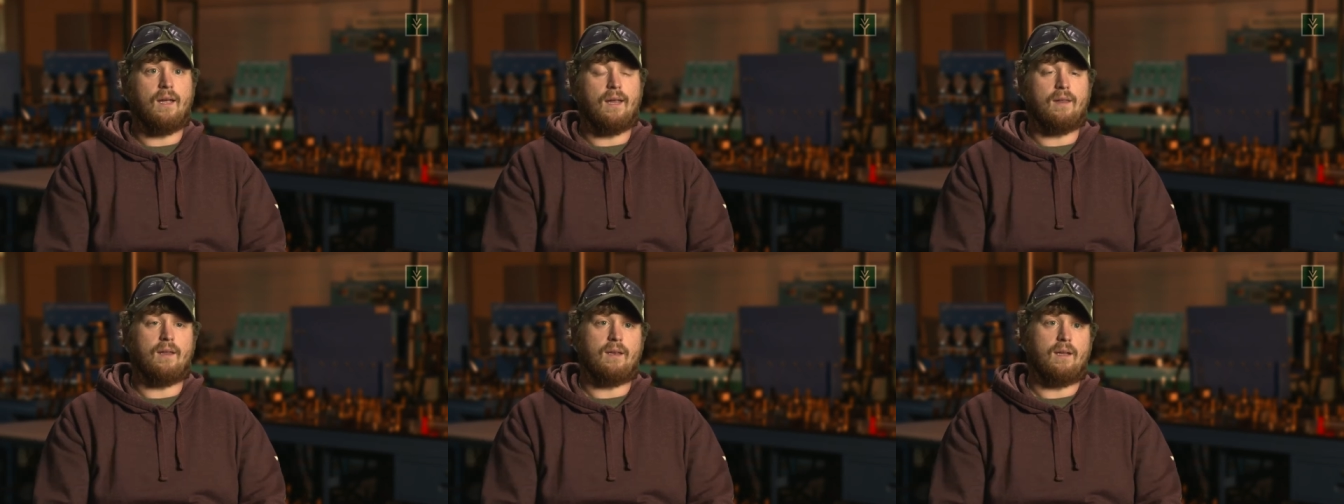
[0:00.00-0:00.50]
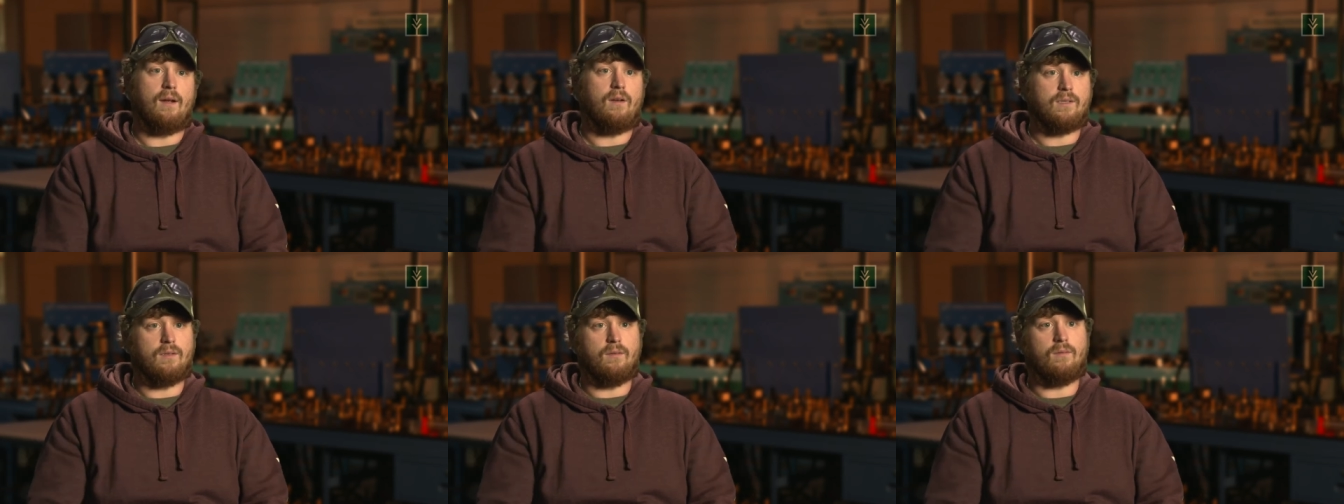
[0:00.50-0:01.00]
and then they
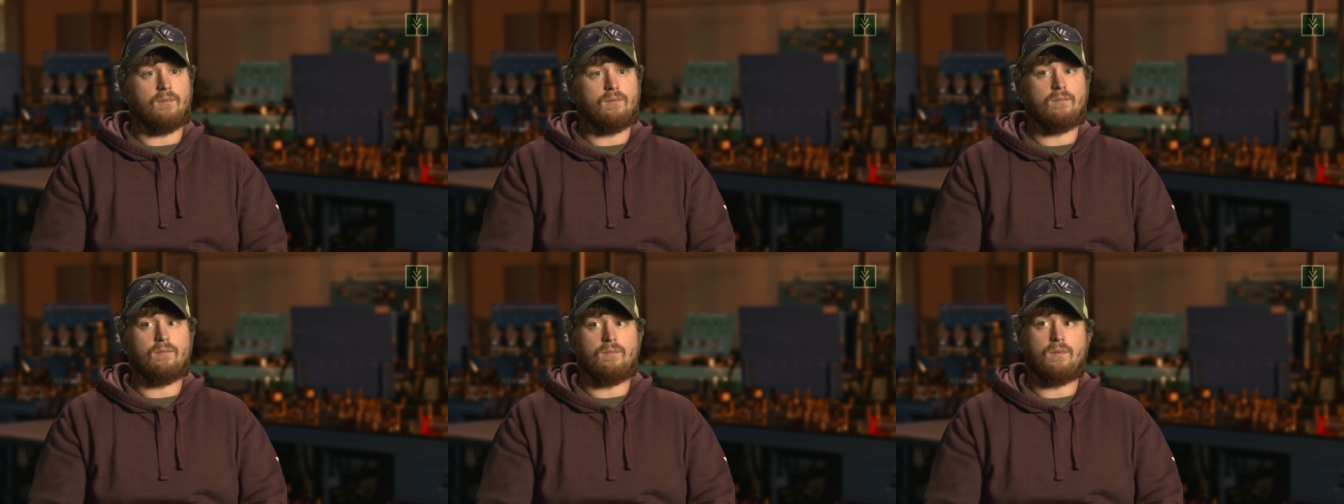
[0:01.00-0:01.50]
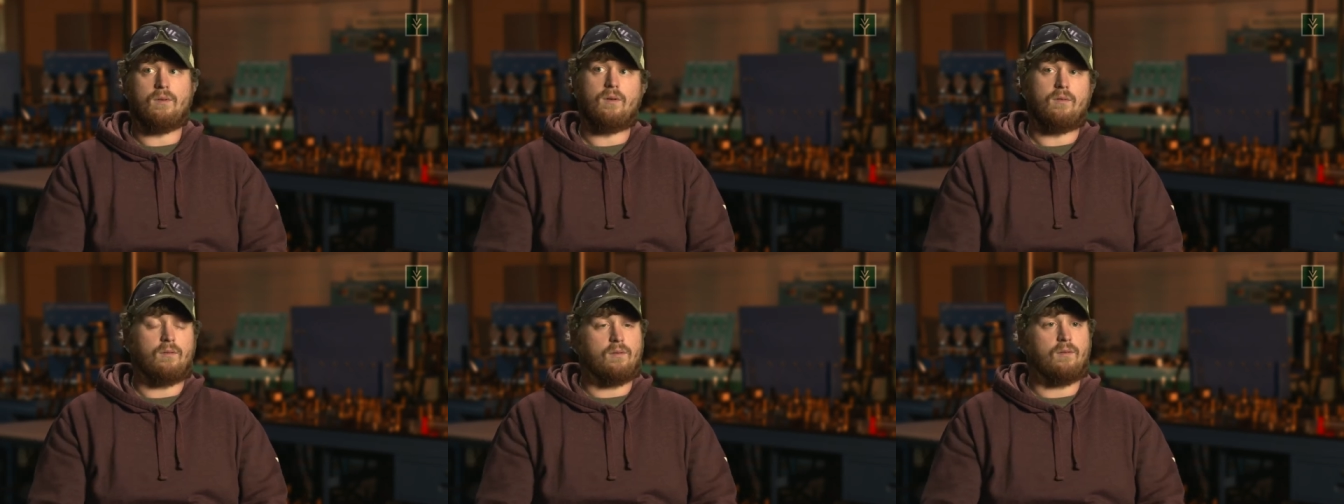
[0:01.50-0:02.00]
also
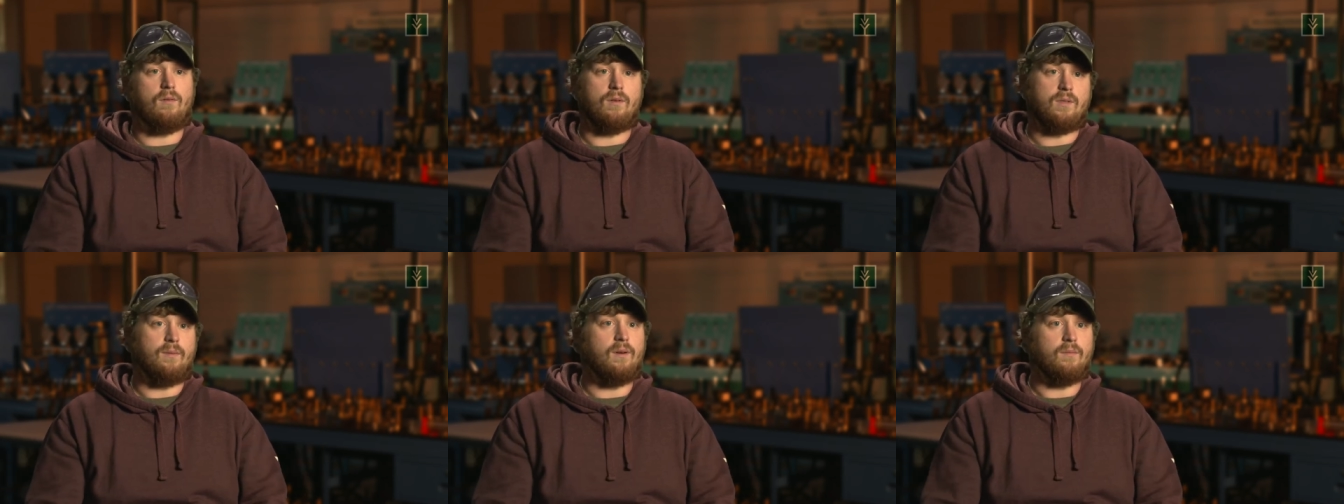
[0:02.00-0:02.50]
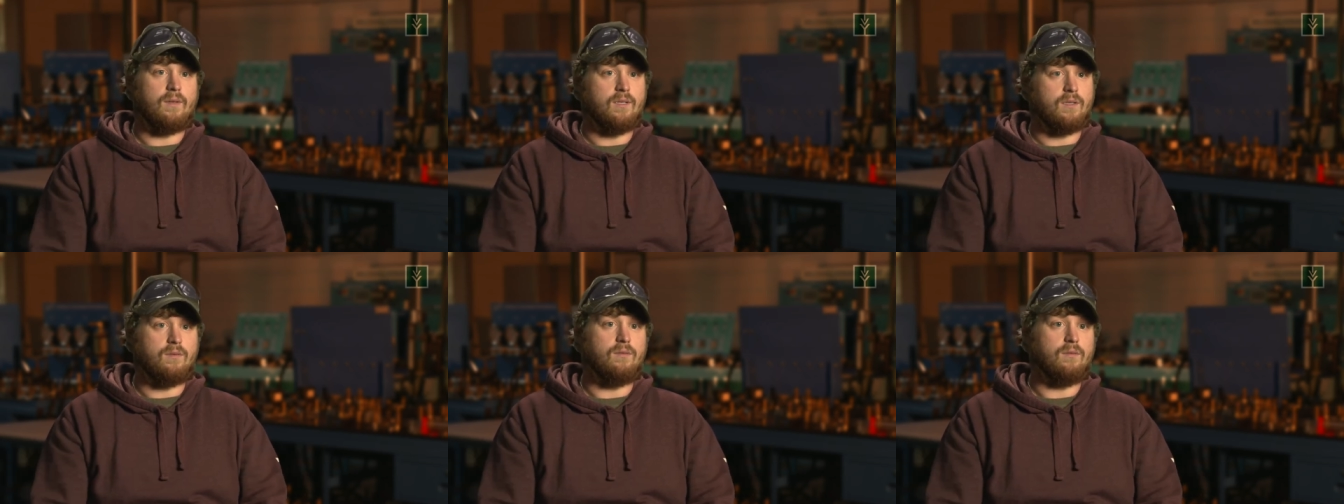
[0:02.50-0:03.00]
correspond with
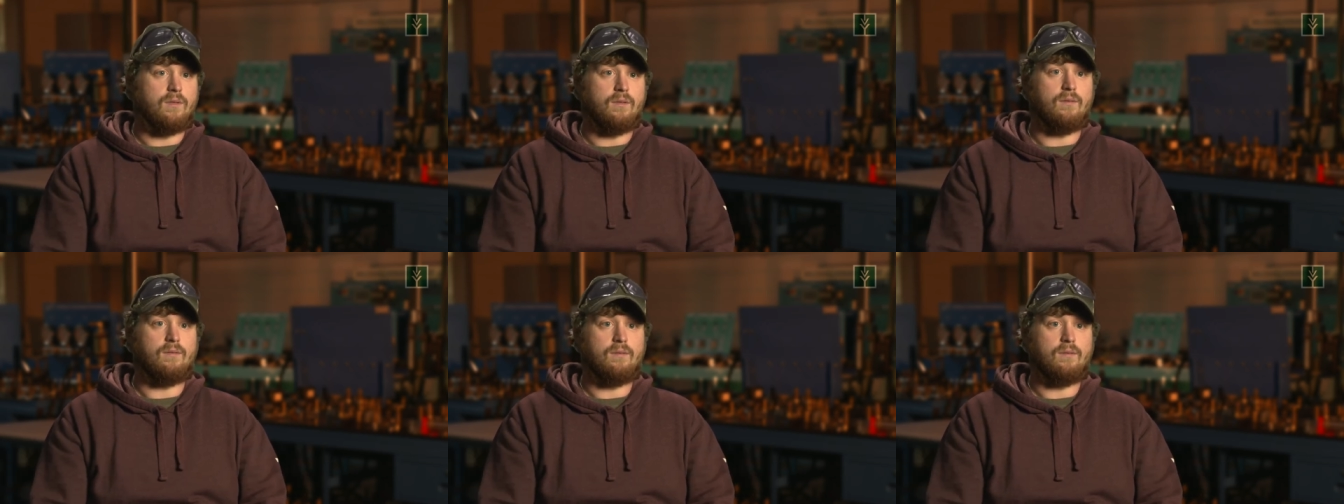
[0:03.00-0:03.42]
the school too.